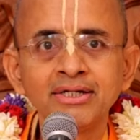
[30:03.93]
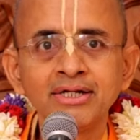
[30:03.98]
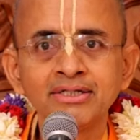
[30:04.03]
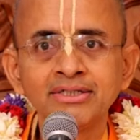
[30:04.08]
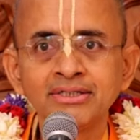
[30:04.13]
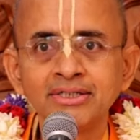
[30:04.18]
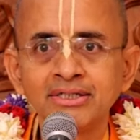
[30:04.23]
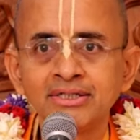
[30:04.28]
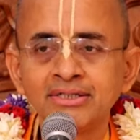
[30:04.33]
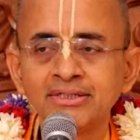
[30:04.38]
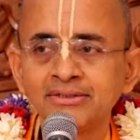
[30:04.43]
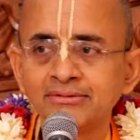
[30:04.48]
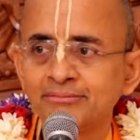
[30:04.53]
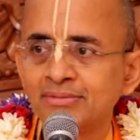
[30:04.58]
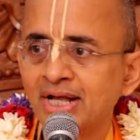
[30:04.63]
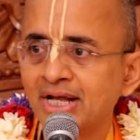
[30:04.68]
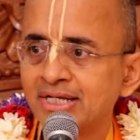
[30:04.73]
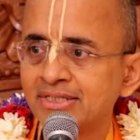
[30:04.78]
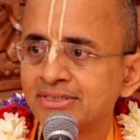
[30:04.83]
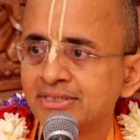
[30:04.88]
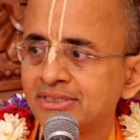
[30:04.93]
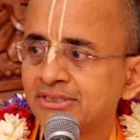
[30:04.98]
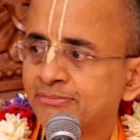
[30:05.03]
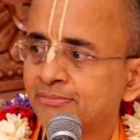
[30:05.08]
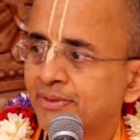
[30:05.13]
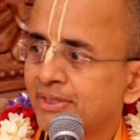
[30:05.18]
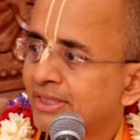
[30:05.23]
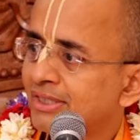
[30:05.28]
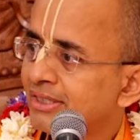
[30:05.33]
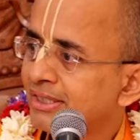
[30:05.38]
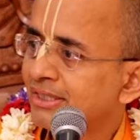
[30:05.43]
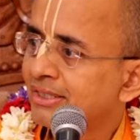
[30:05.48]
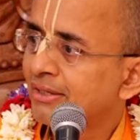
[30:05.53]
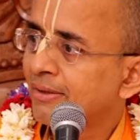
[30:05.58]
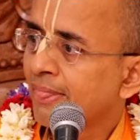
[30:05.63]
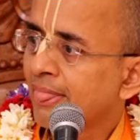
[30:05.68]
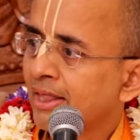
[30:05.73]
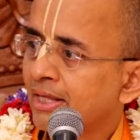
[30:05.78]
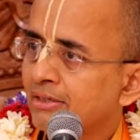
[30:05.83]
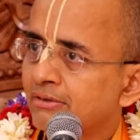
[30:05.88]
and get the magazines
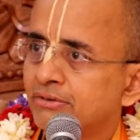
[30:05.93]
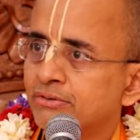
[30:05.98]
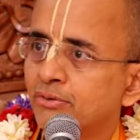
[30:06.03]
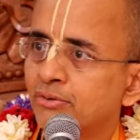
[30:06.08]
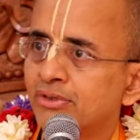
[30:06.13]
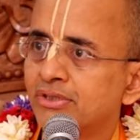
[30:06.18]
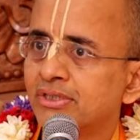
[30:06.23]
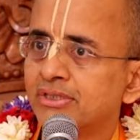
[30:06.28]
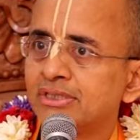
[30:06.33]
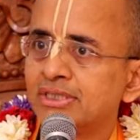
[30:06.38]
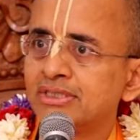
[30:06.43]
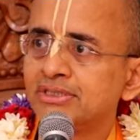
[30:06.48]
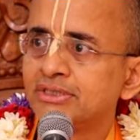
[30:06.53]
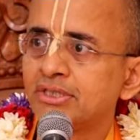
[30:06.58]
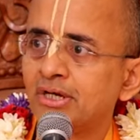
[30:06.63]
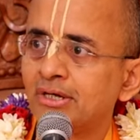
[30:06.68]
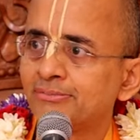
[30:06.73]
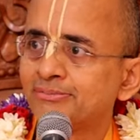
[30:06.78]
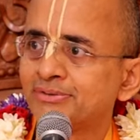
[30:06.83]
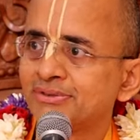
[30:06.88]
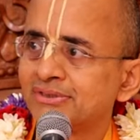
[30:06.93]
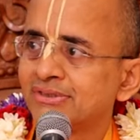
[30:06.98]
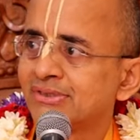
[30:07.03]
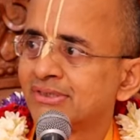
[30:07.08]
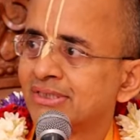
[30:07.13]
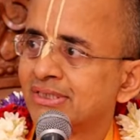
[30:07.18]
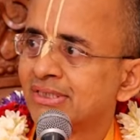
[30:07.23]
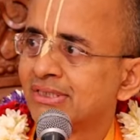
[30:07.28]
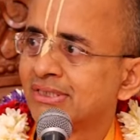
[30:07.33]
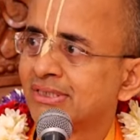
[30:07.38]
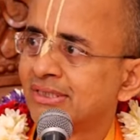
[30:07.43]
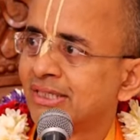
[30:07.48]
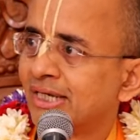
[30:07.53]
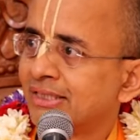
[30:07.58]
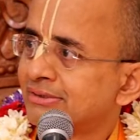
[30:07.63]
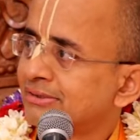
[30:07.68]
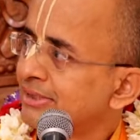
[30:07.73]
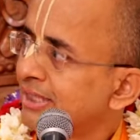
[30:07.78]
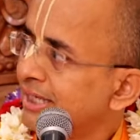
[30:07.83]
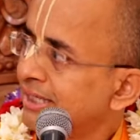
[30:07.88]
printed. He would go to the tea shops
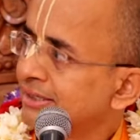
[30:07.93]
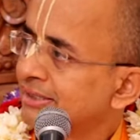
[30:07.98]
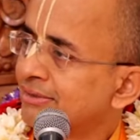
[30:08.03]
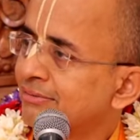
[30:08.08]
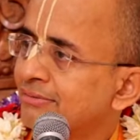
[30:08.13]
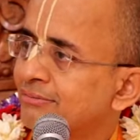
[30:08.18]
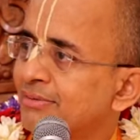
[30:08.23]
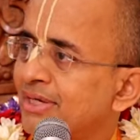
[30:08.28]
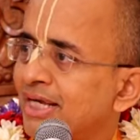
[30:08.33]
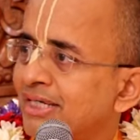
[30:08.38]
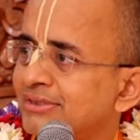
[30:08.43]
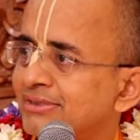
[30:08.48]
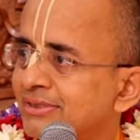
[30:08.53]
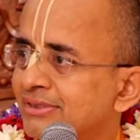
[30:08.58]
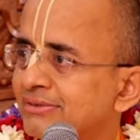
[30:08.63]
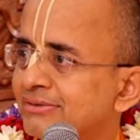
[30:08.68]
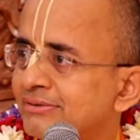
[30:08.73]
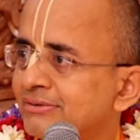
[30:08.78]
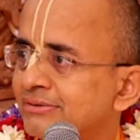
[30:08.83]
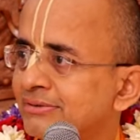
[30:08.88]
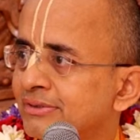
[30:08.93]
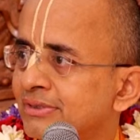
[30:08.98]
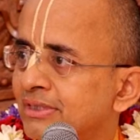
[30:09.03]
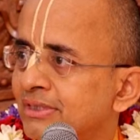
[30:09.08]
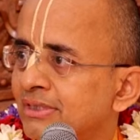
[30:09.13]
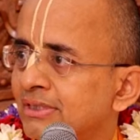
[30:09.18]
and selling the magazines.